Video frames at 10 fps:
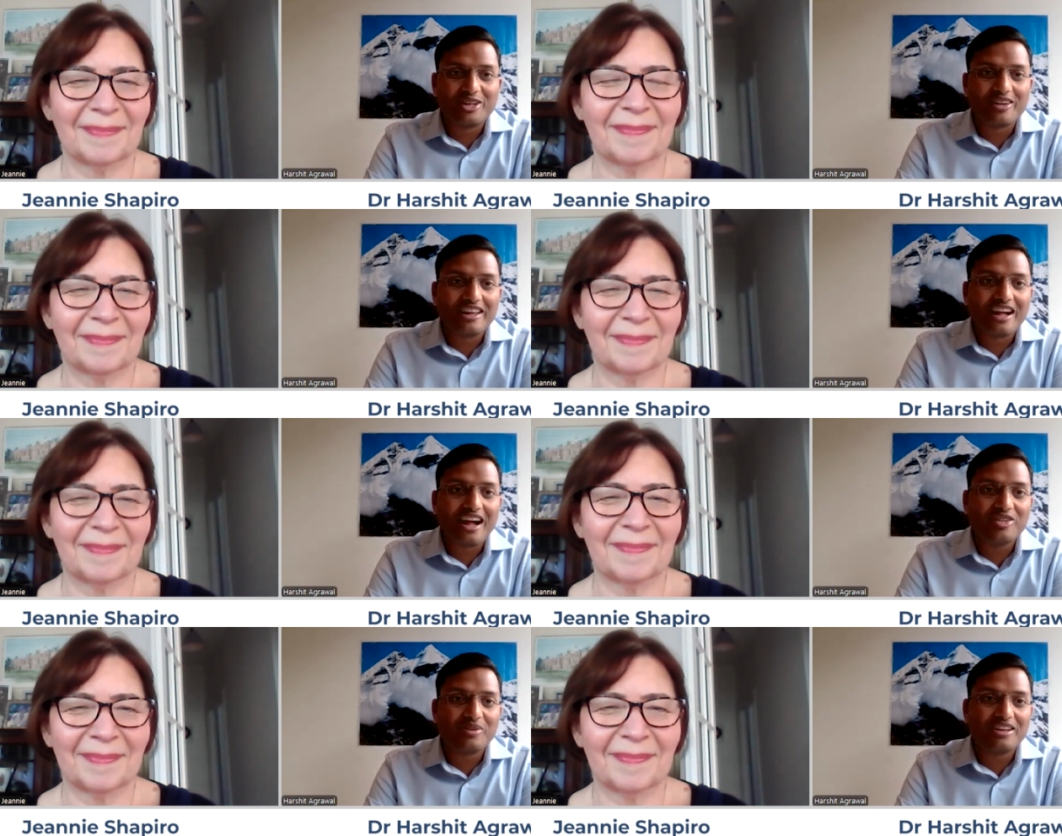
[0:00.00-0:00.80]
Speaker 1: Victoria League
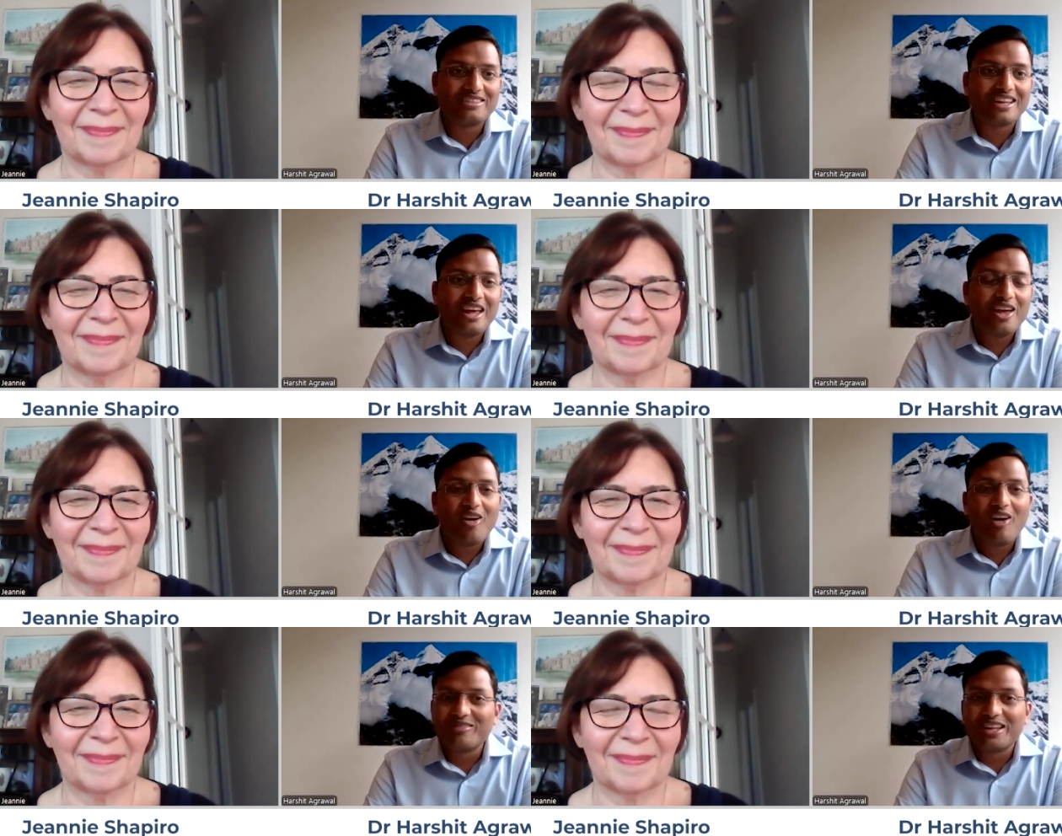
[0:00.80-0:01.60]
House because
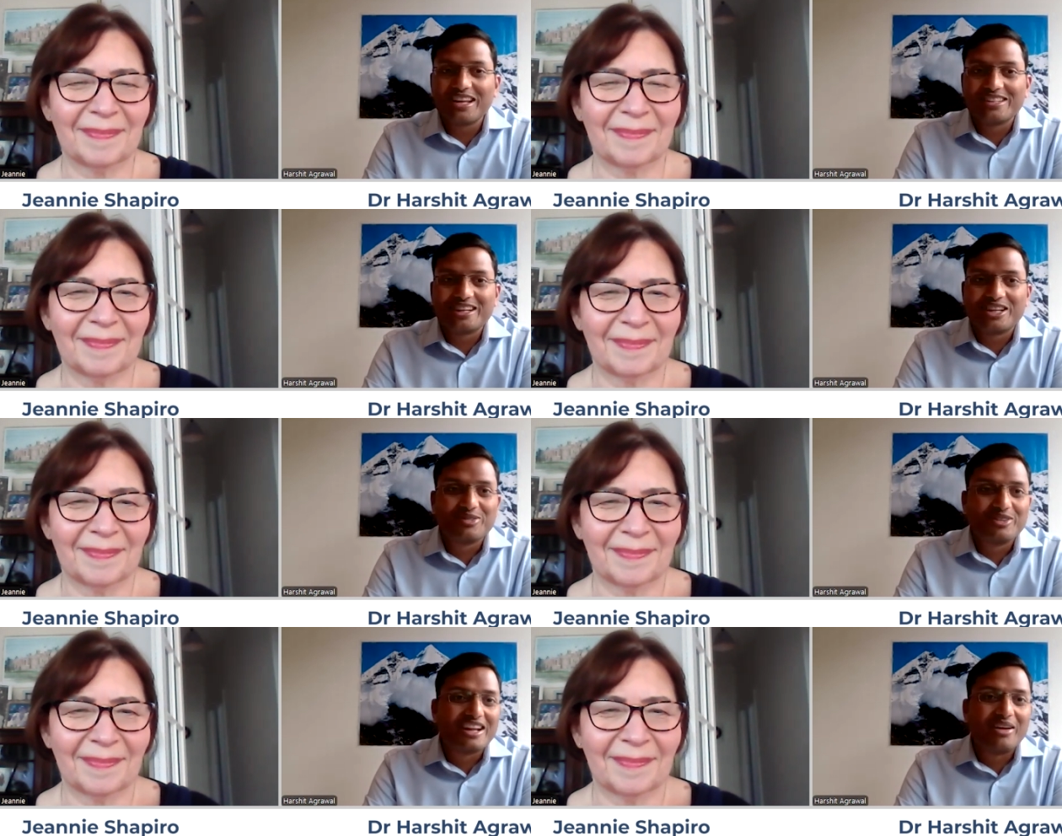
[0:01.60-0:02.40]
all of the
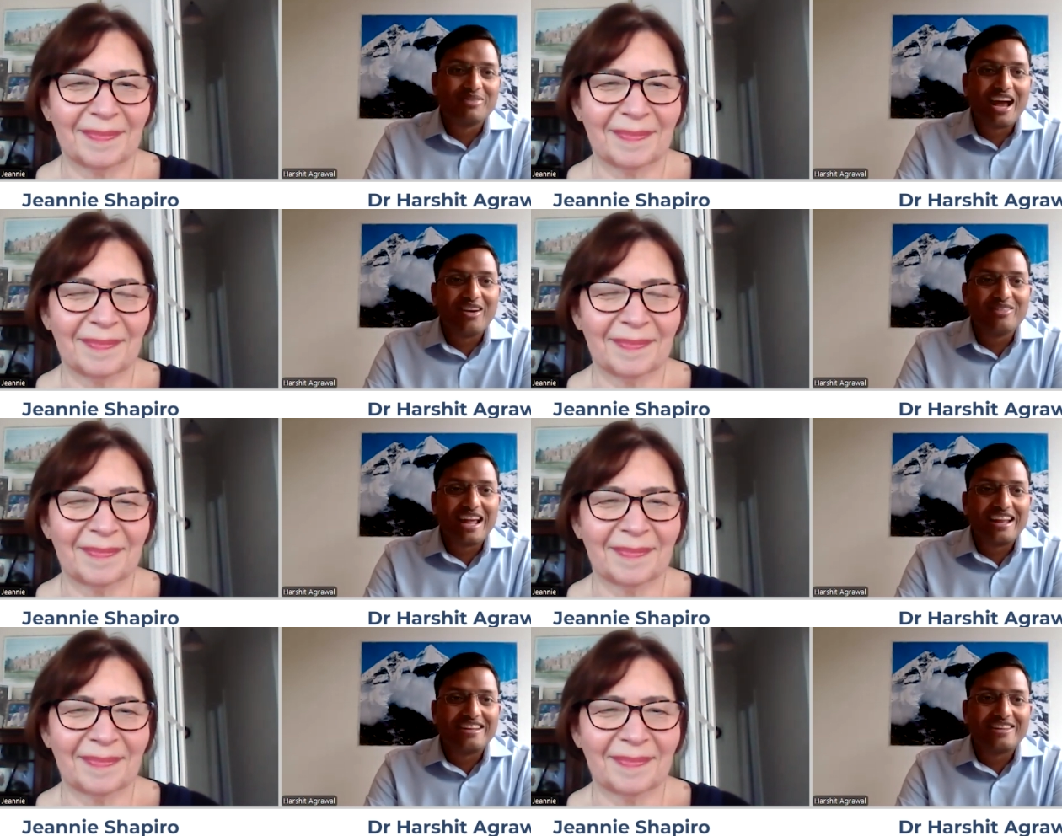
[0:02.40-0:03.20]
residents will come down
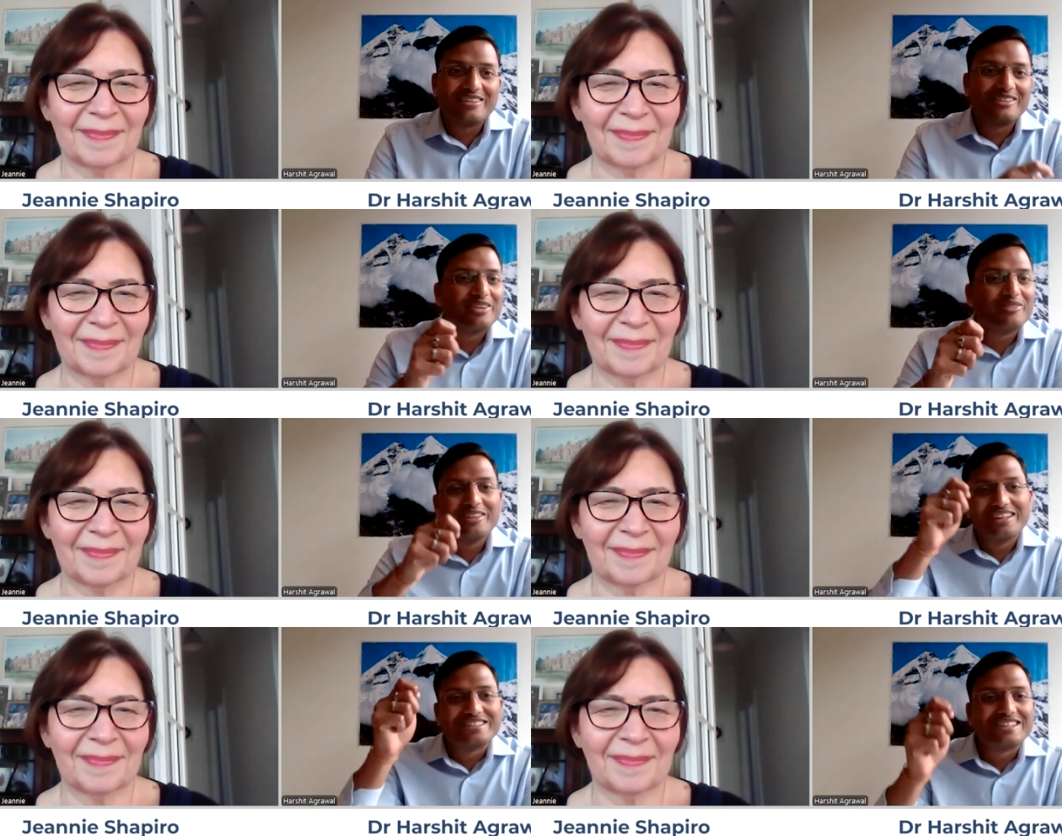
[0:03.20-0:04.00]
and uh, you know
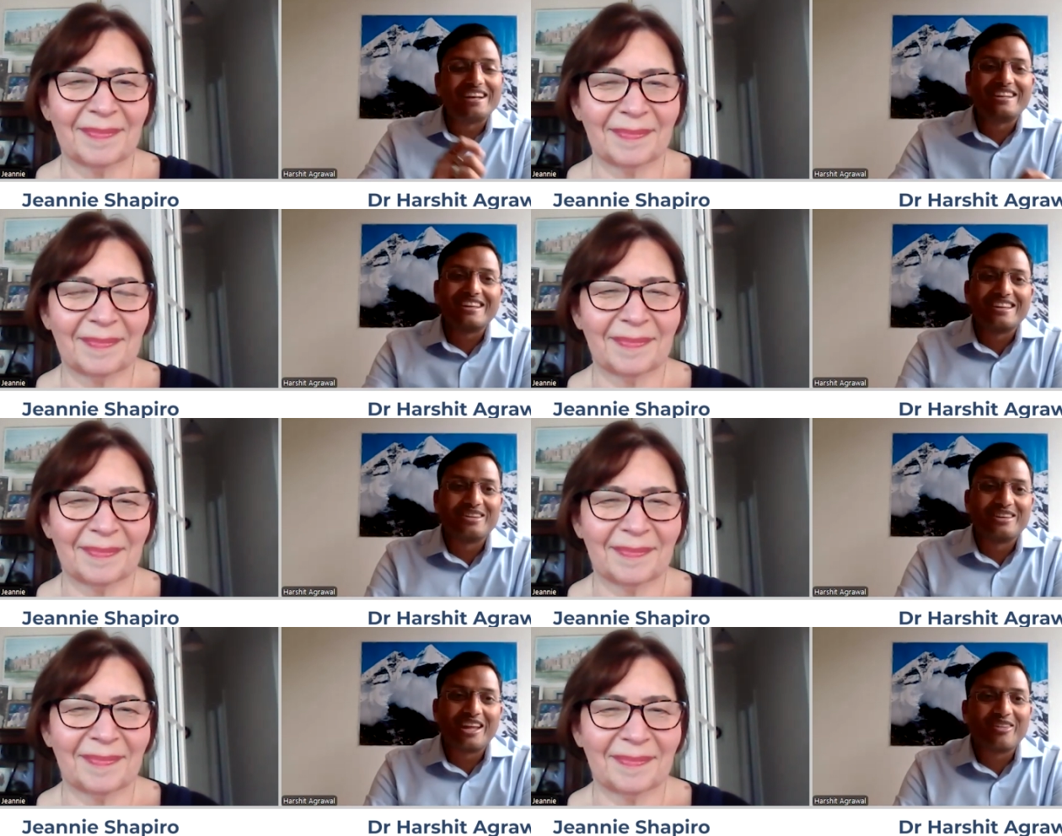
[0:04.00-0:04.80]
will start
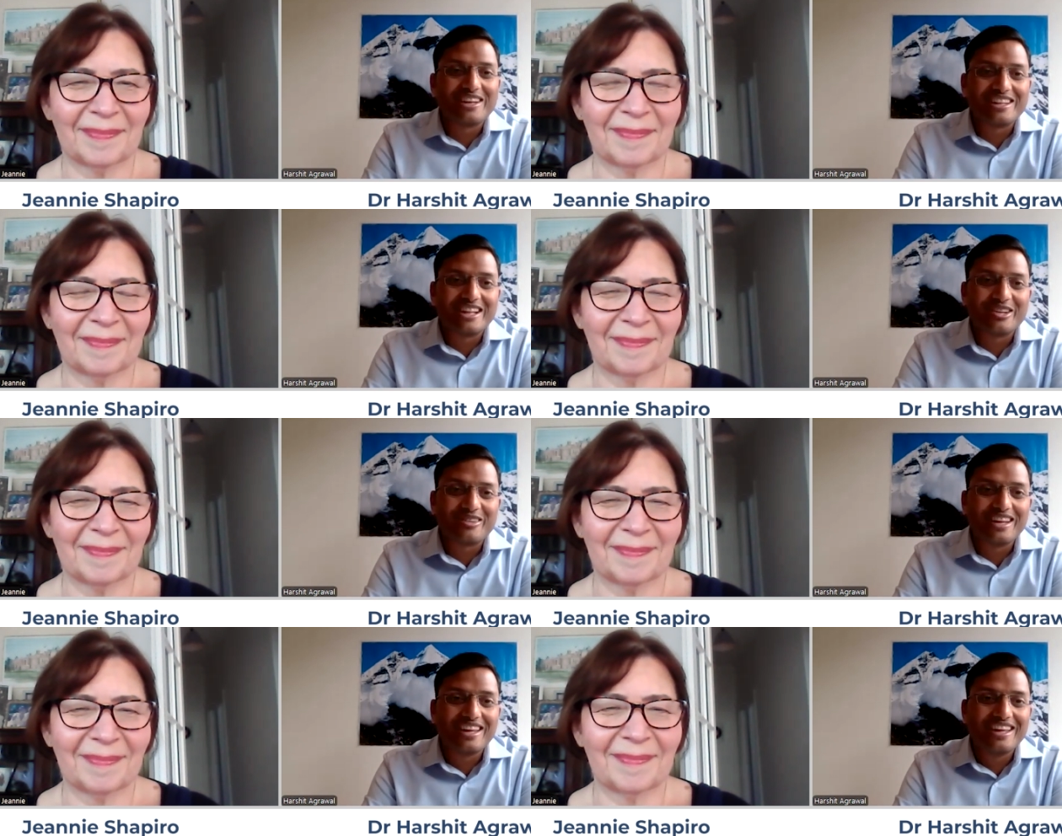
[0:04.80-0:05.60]
uh, decorating the
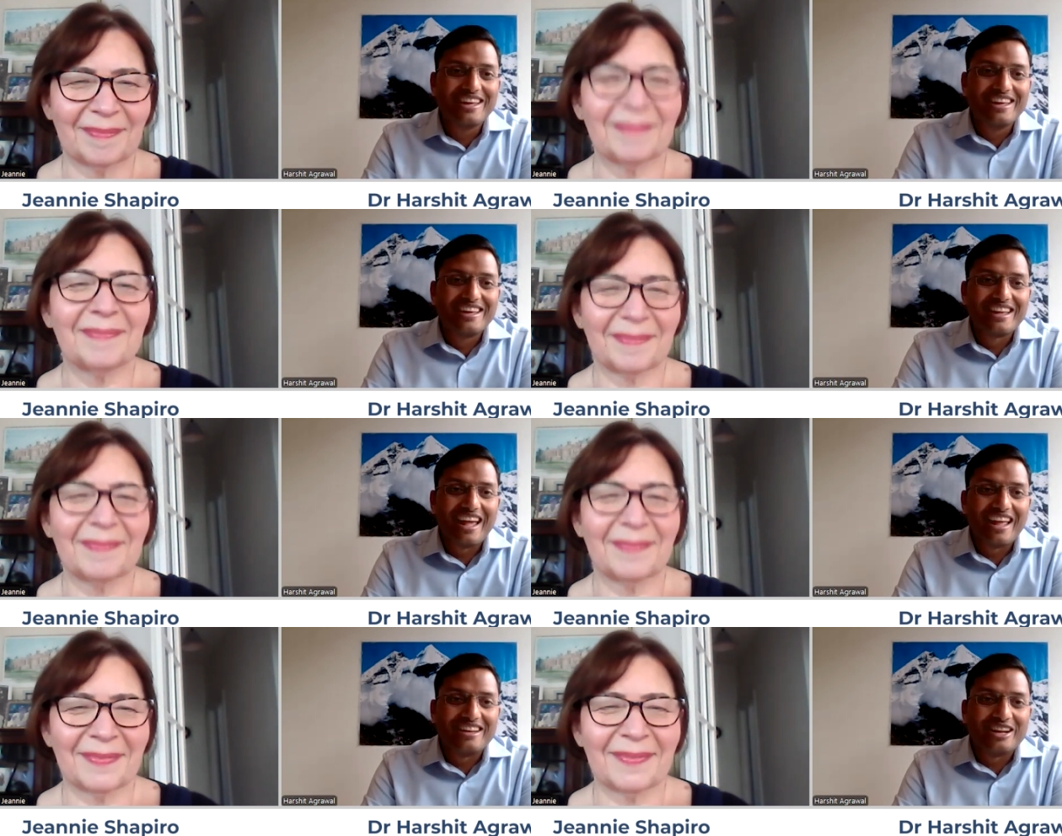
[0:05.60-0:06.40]
tree,
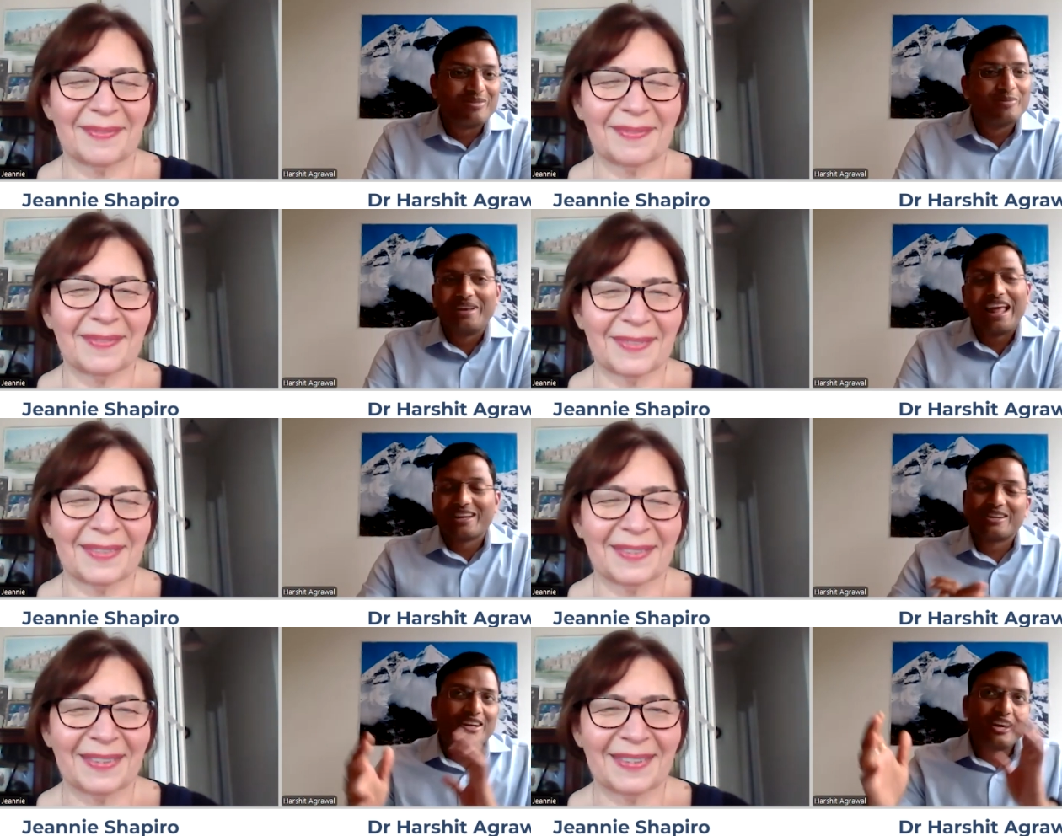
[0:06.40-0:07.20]
and it will be like